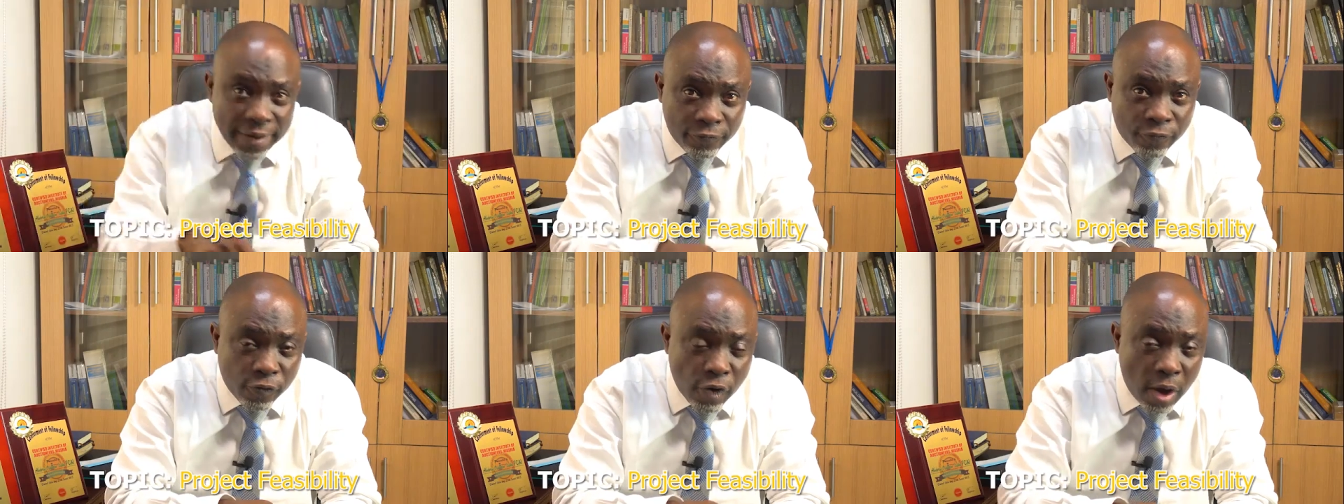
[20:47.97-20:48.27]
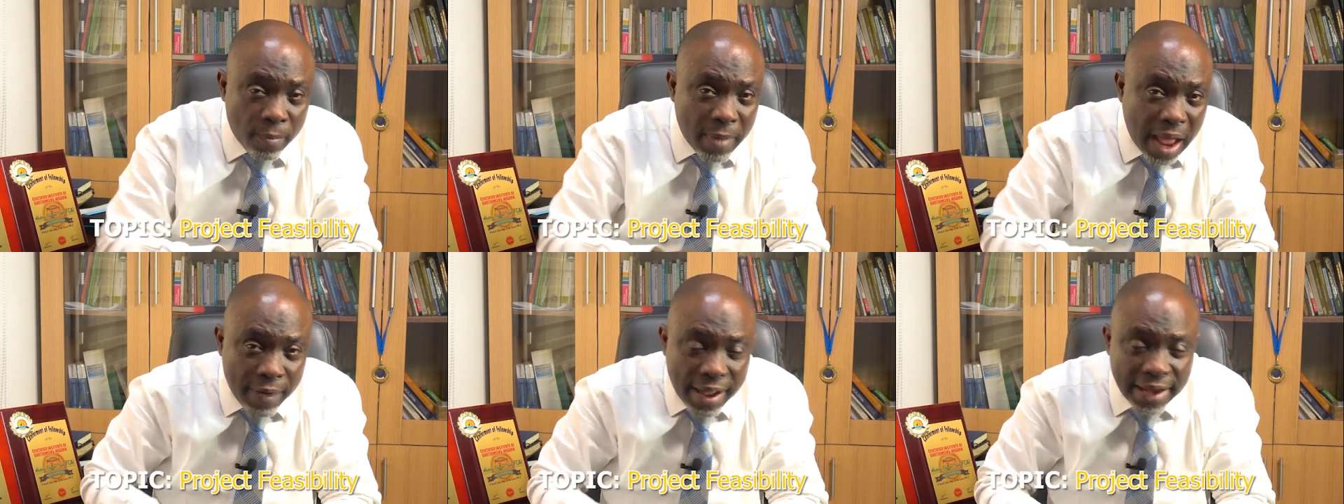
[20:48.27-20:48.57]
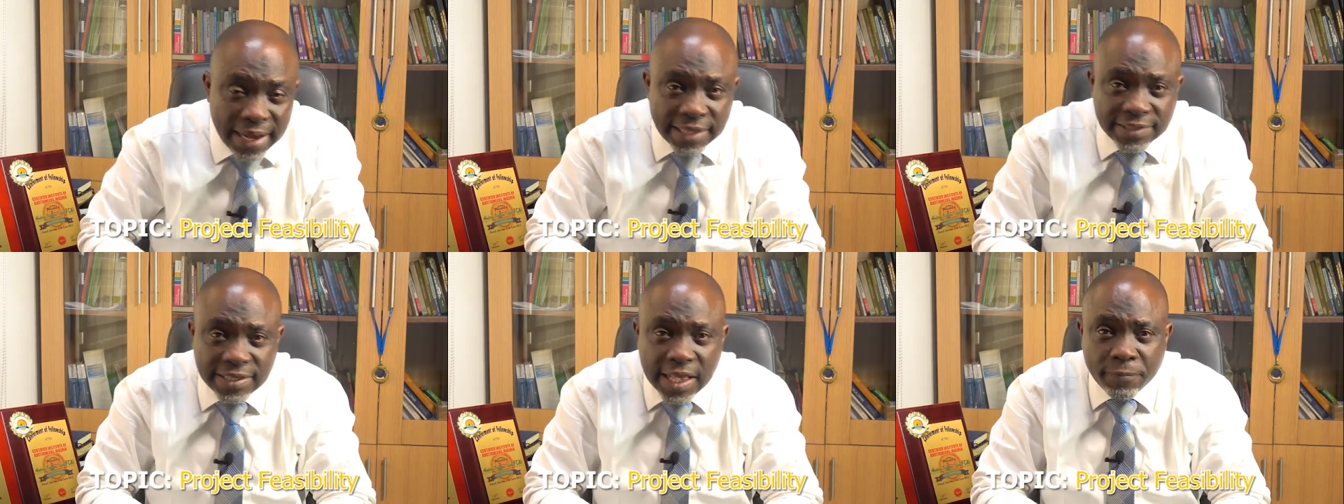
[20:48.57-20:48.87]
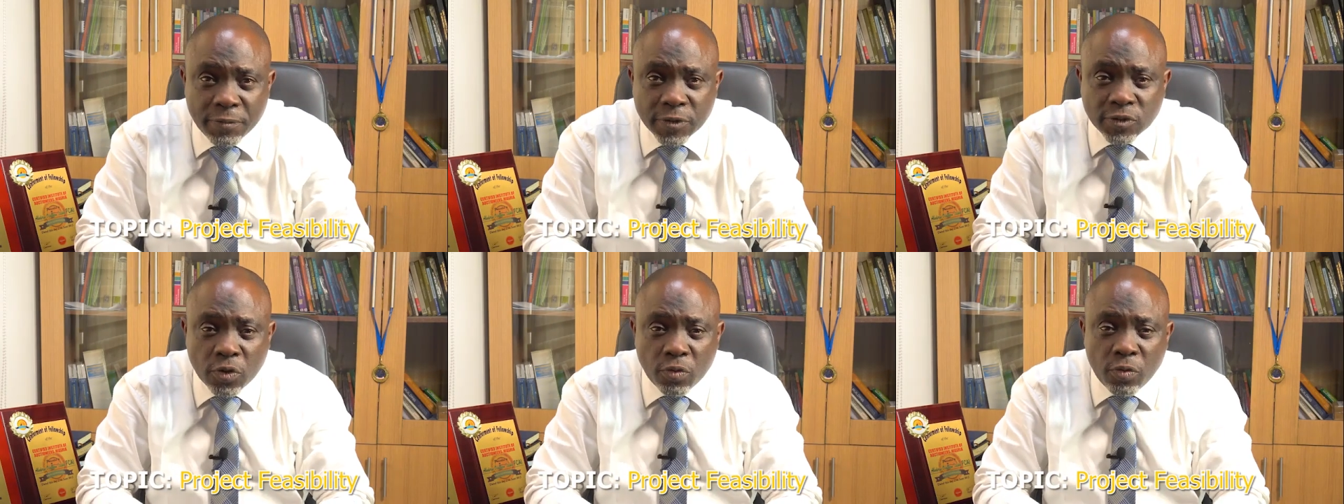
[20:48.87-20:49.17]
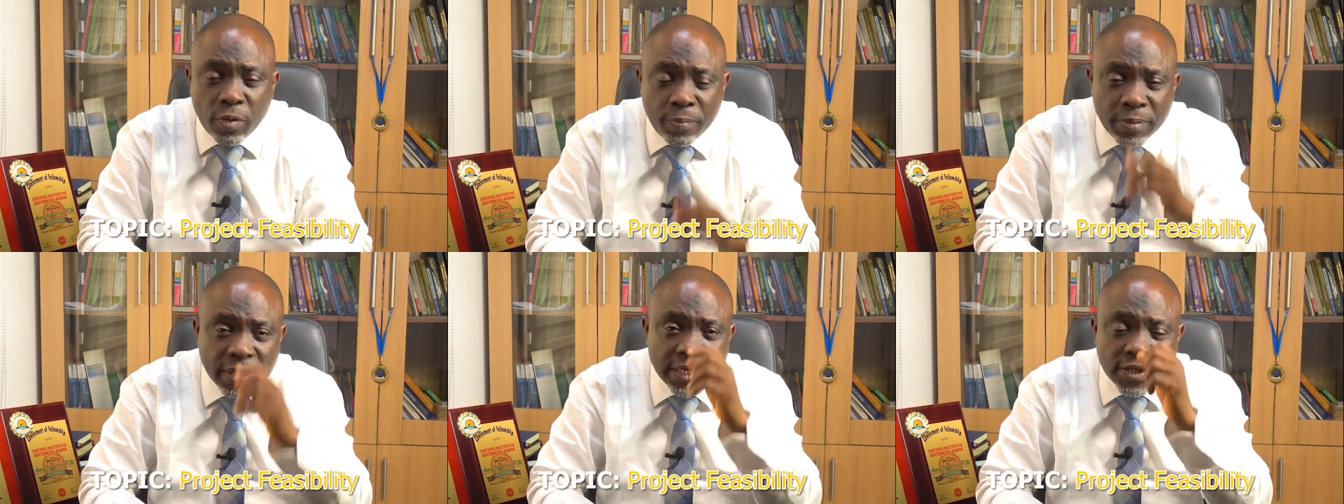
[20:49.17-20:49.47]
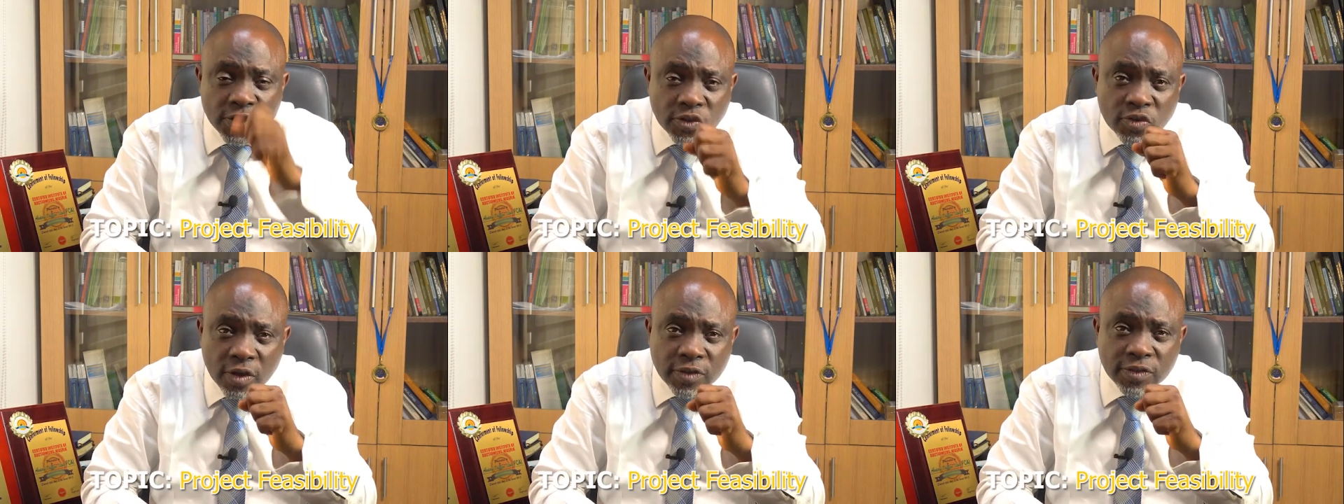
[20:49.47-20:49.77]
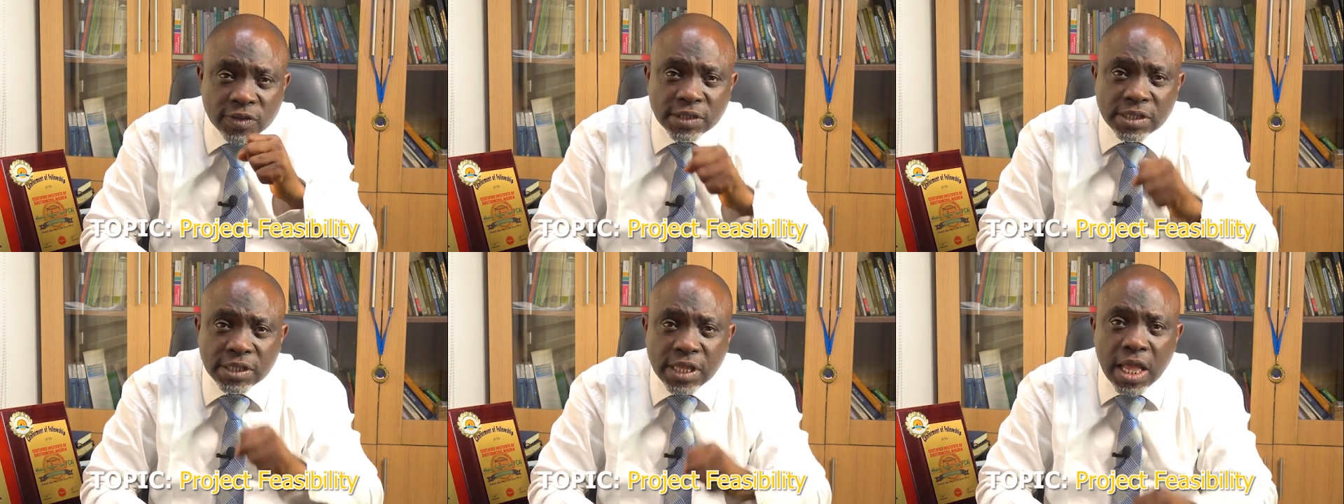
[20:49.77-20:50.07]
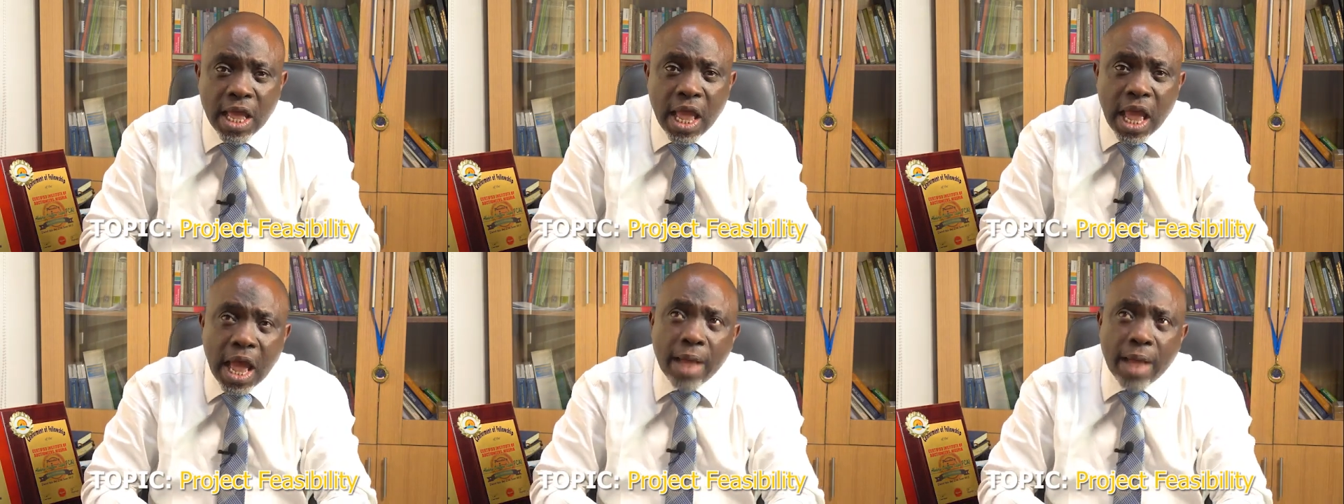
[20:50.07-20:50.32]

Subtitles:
from our next episode, we'll be discussing